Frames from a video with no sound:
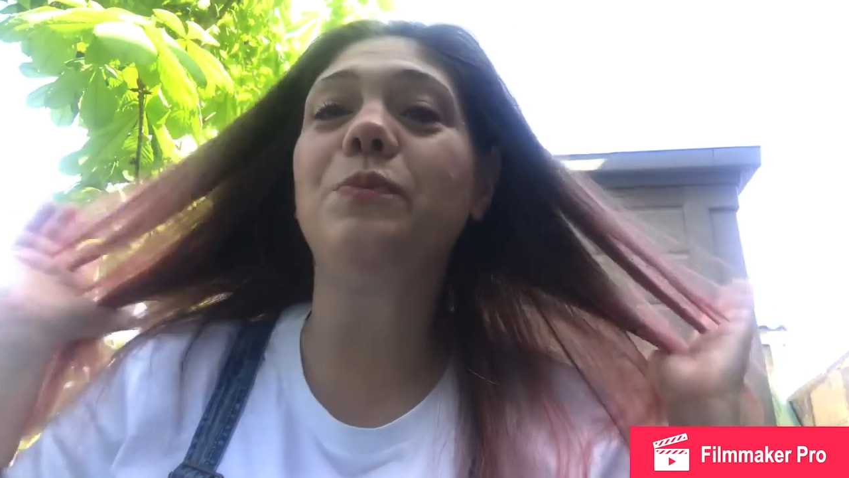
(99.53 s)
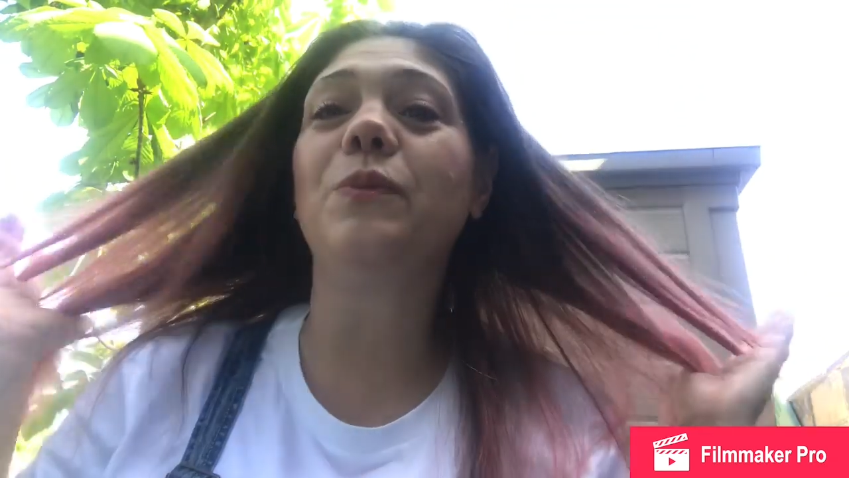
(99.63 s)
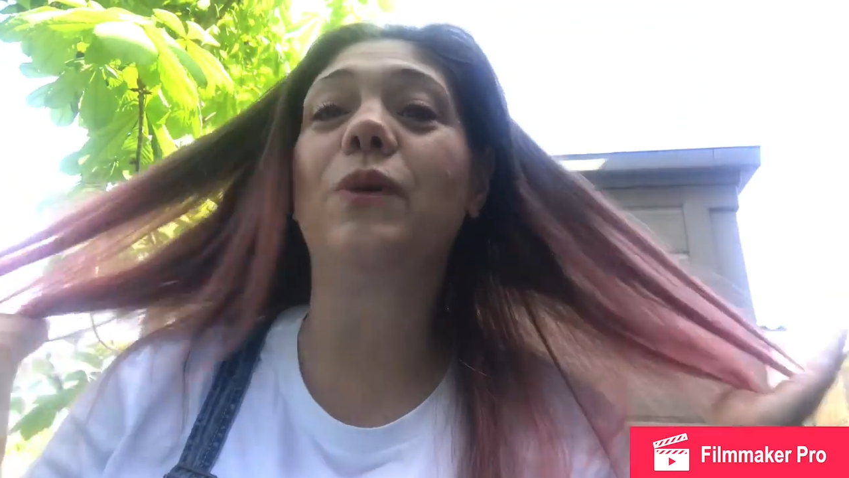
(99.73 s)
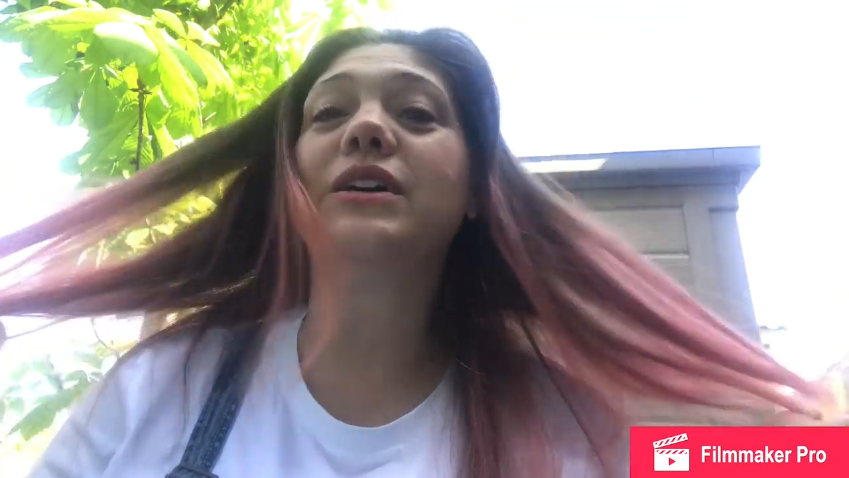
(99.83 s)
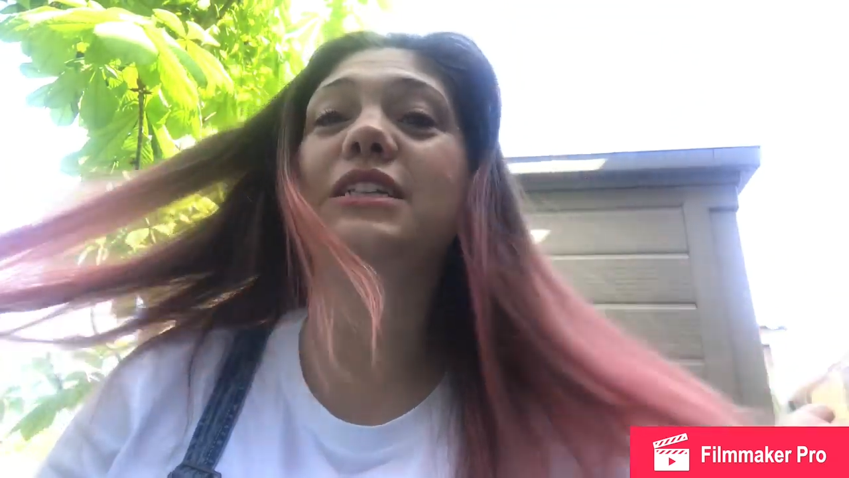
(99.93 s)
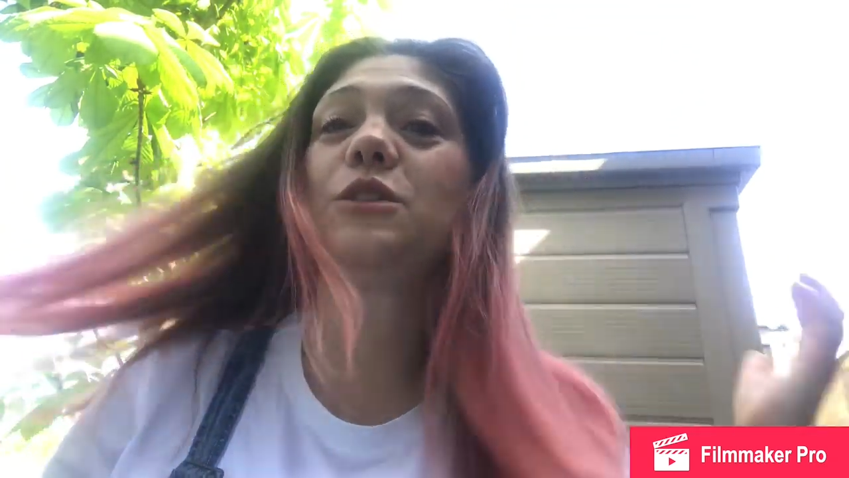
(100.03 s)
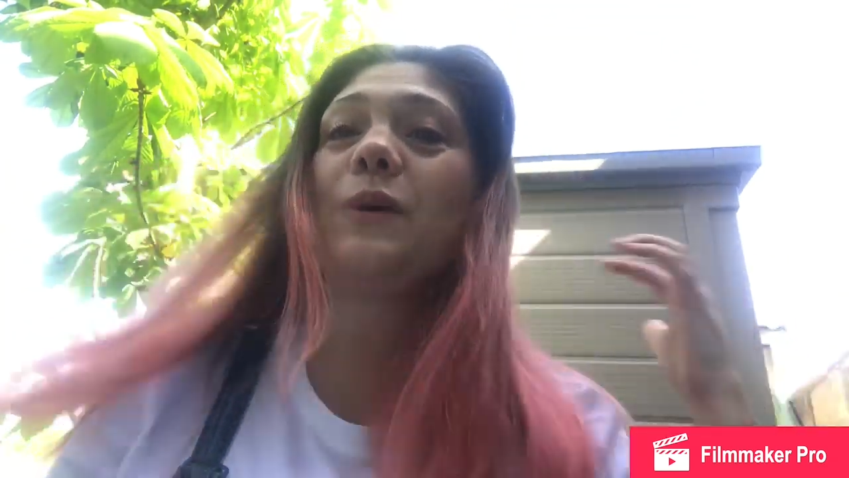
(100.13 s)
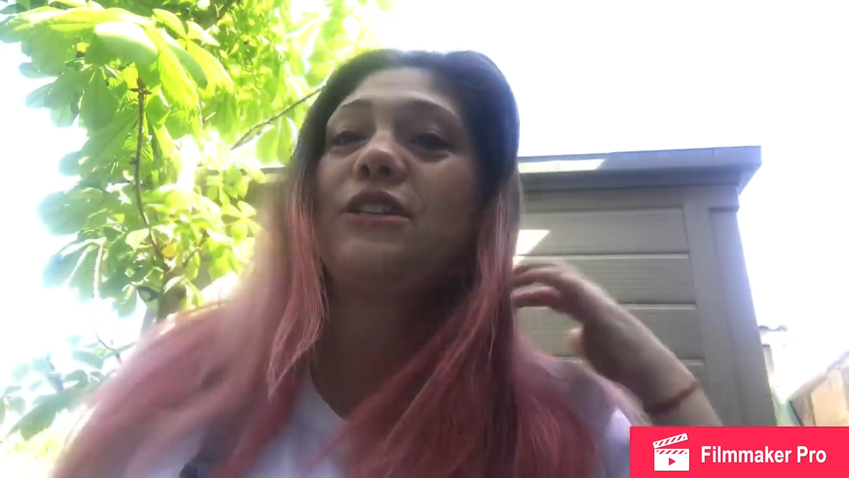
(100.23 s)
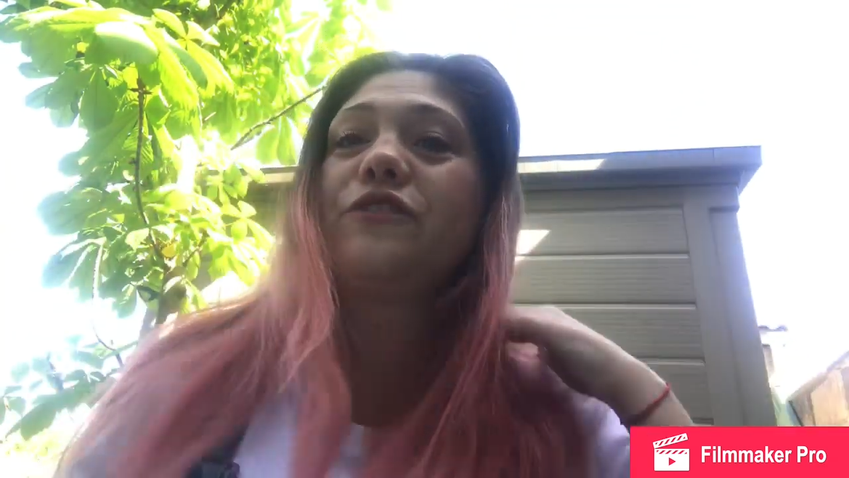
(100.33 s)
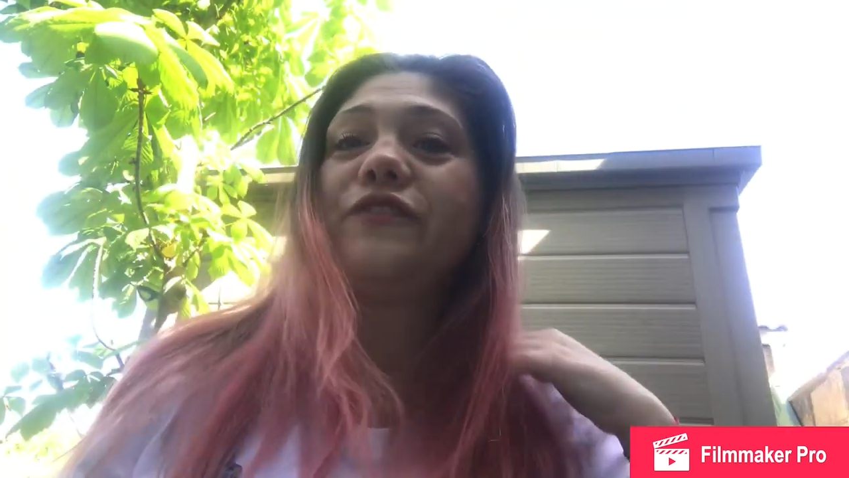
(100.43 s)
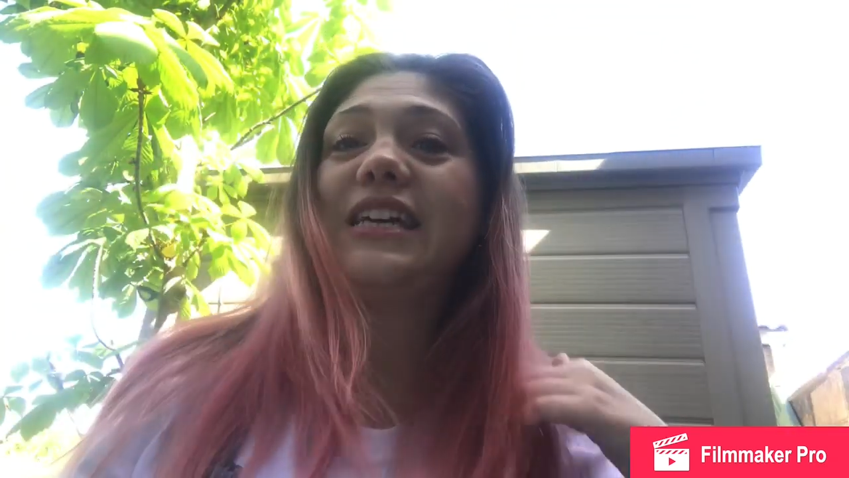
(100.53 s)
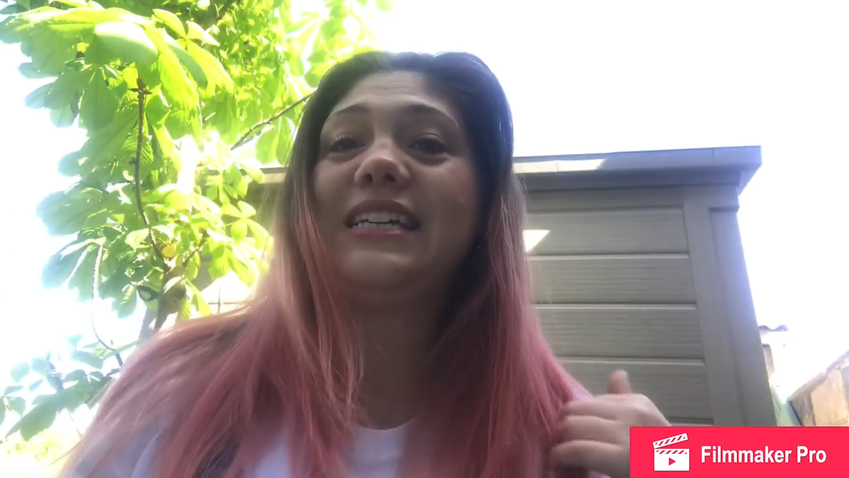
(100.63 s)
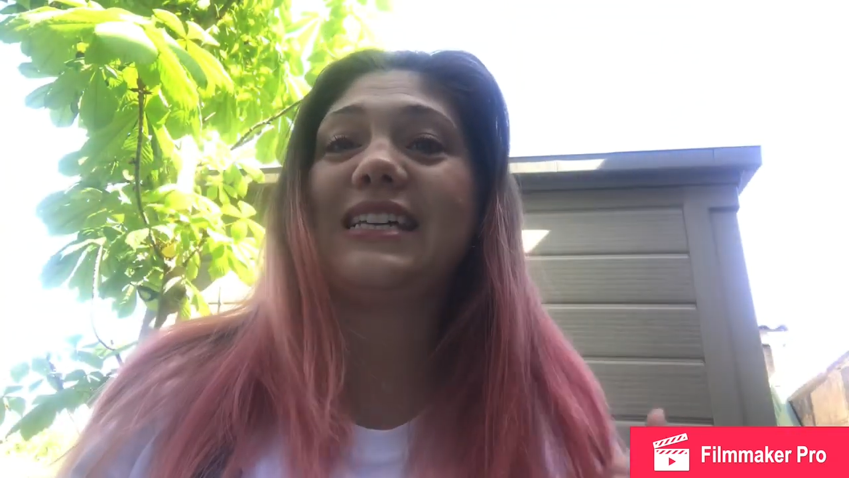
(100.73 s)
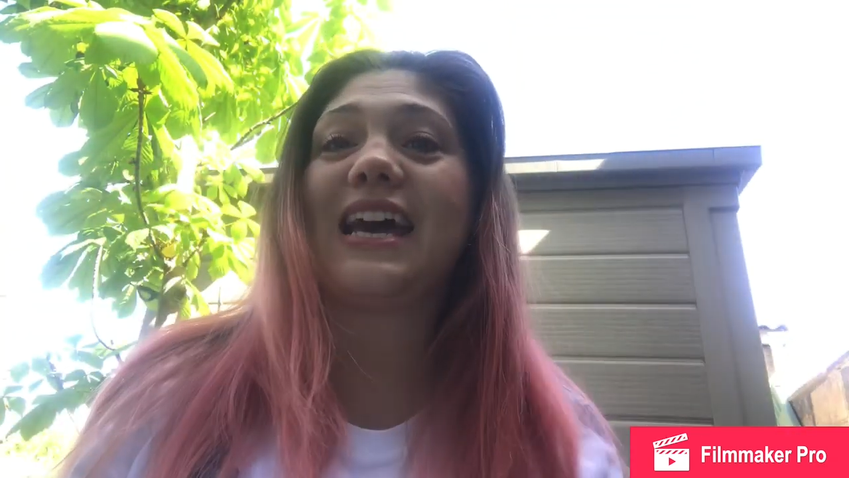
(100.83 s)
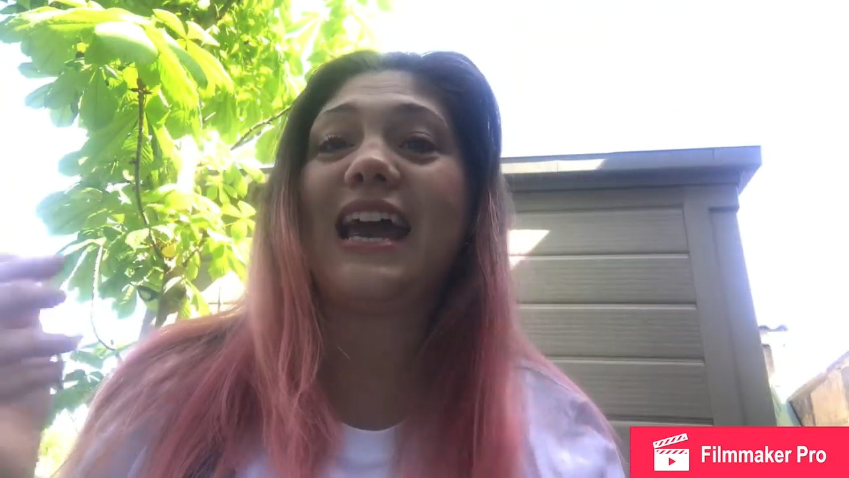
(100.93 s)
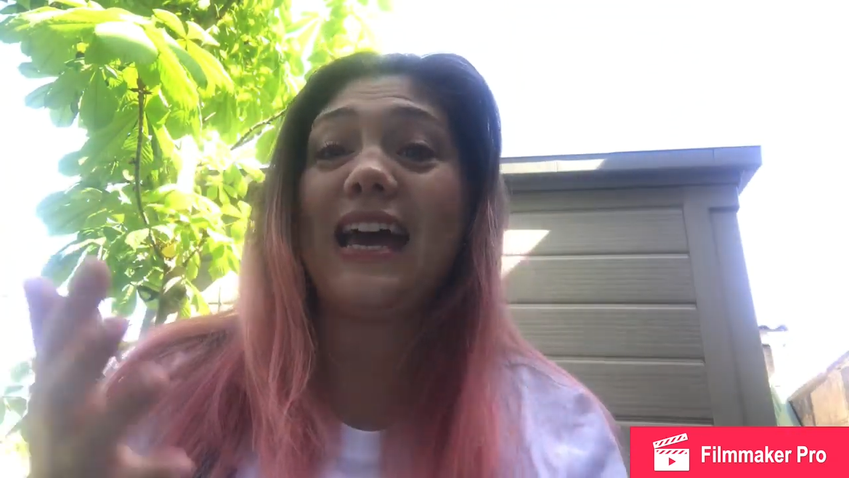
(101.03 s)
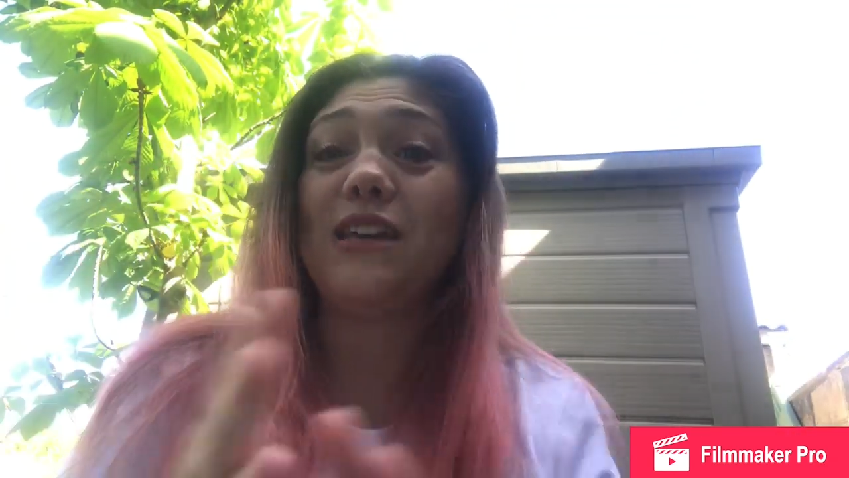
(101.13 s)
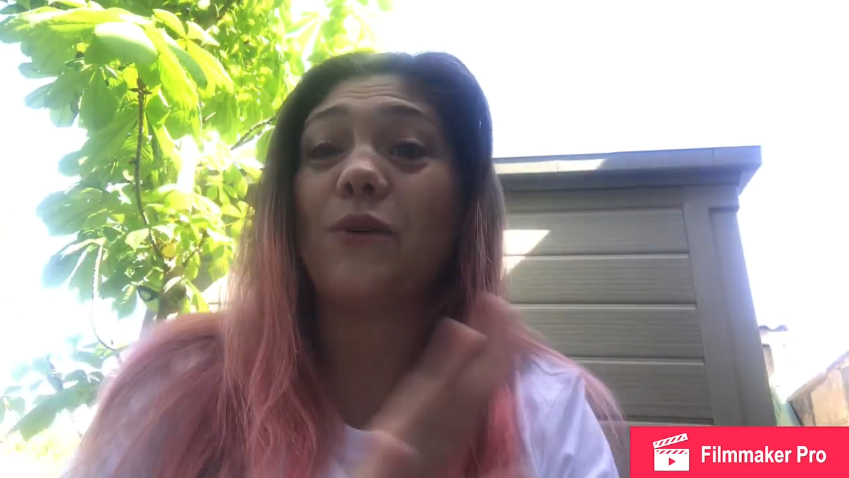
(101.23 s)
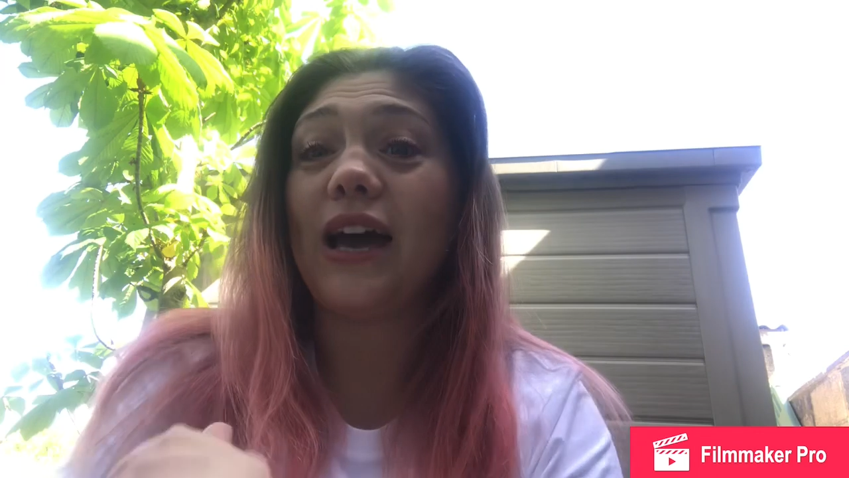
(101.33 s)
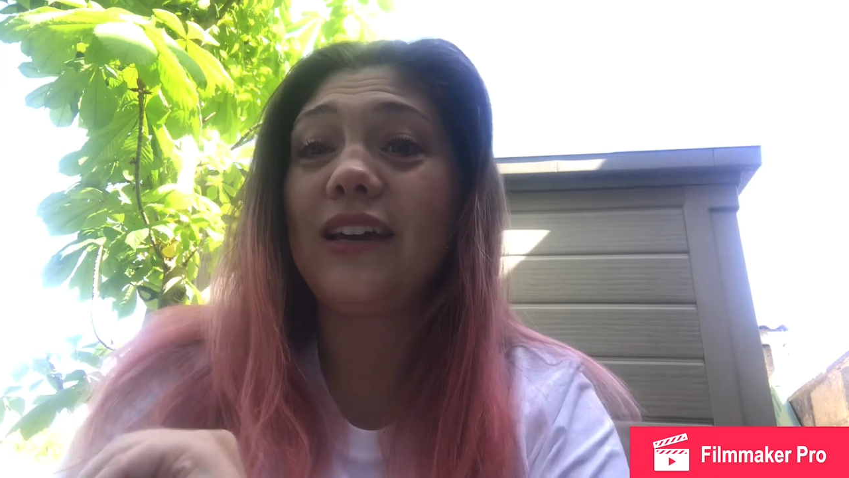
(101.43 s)
well, it's a special V day
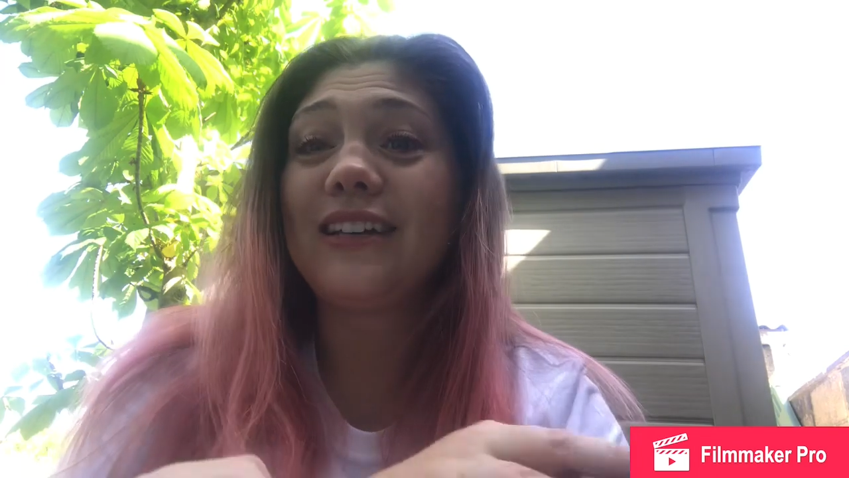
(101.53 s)
anyway,